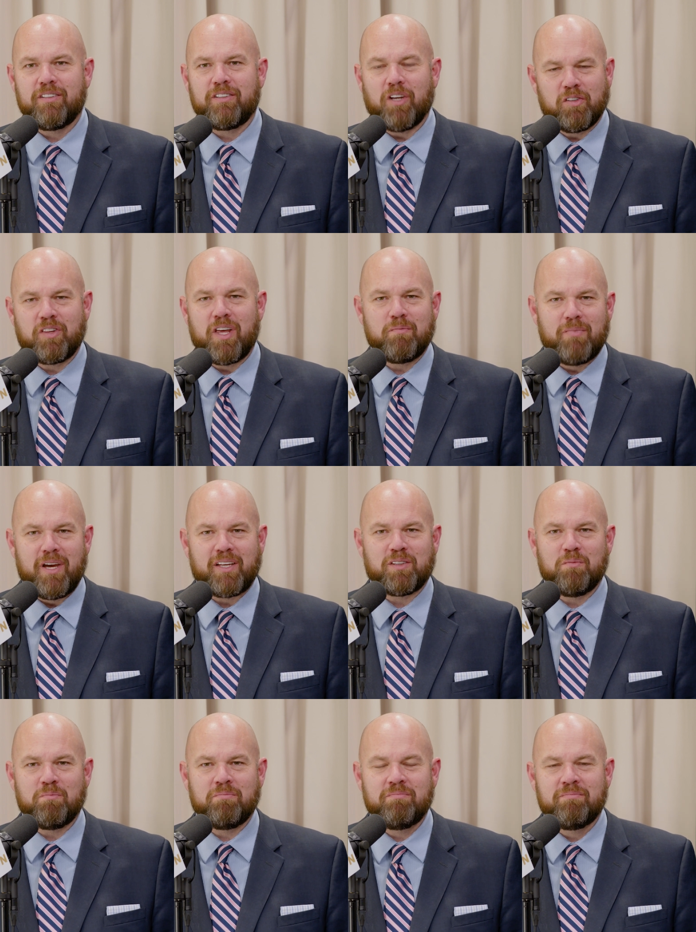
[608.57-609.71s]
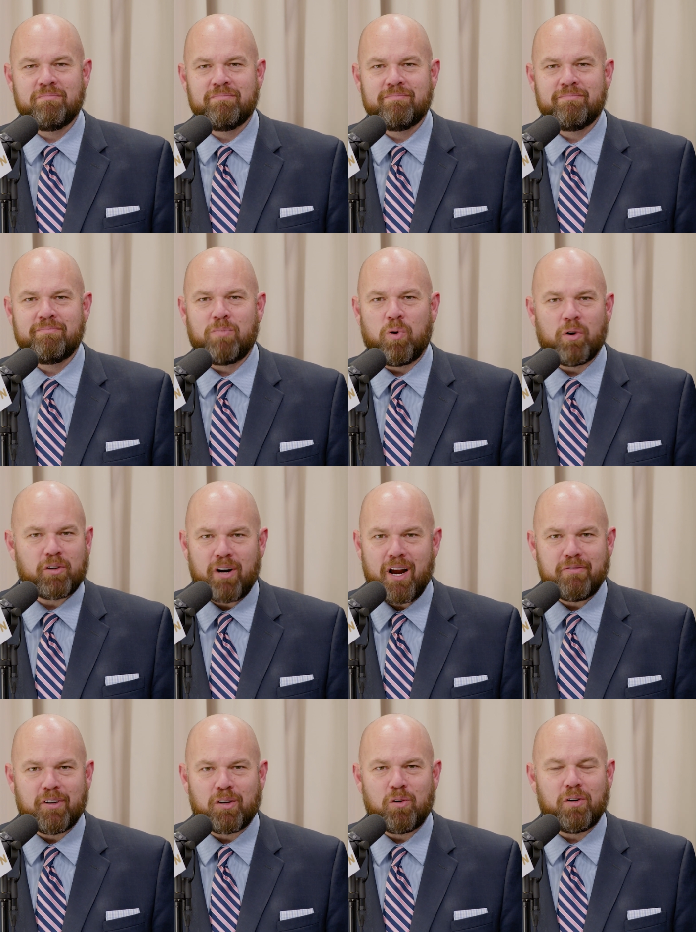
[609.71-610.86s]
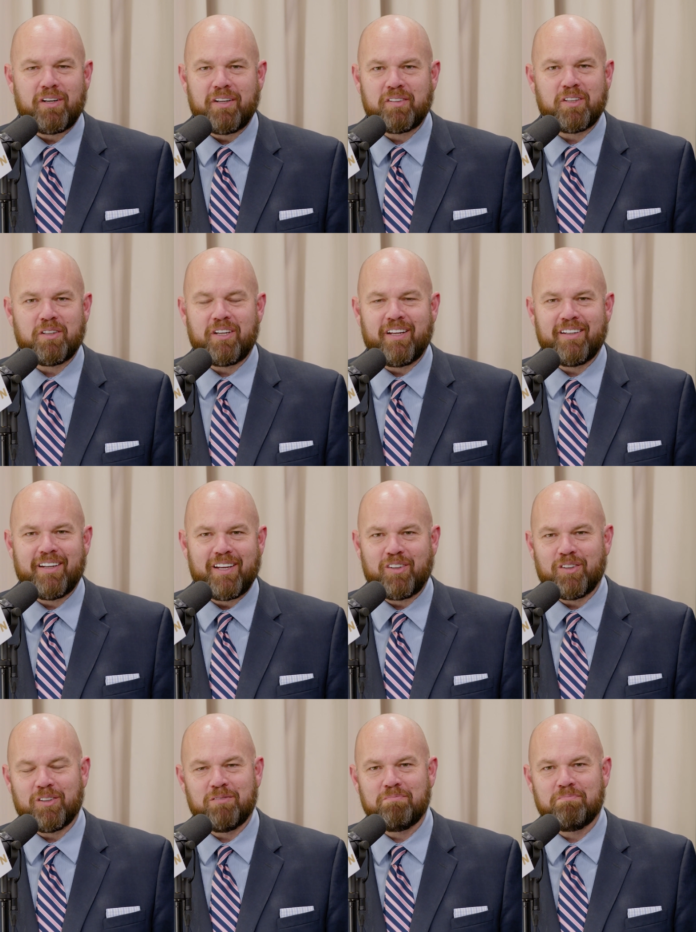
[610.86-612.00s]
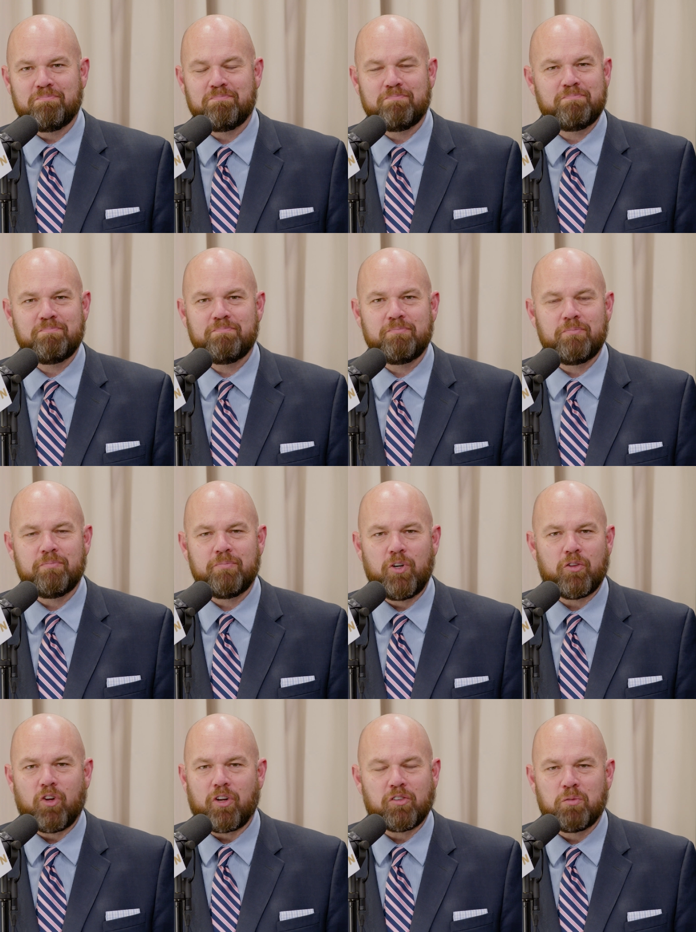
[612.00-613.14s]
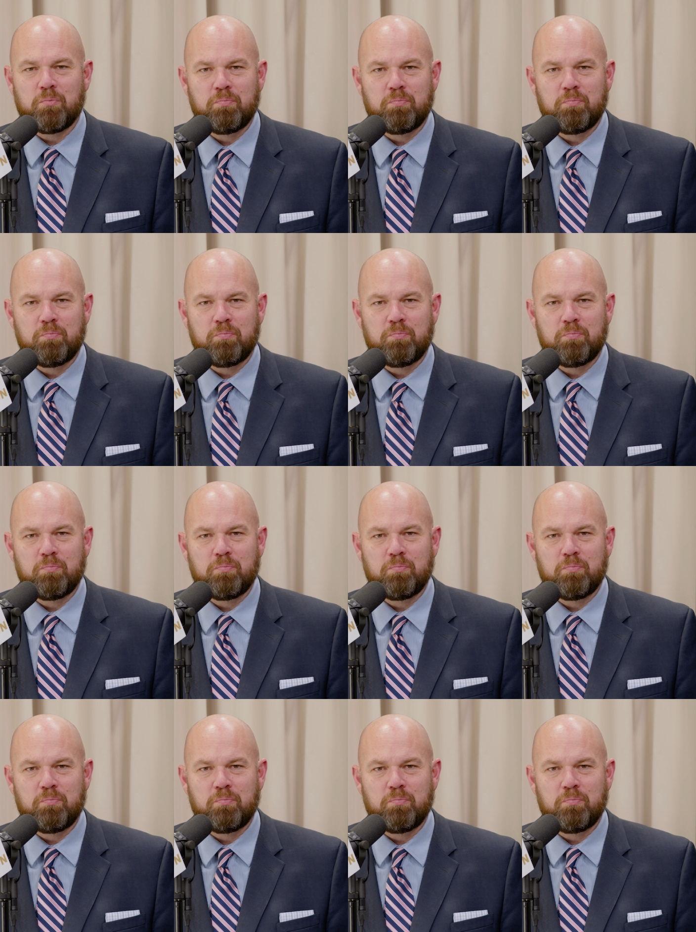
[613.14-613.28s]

does that make them pornographic or illicit in nature? Your thoughts?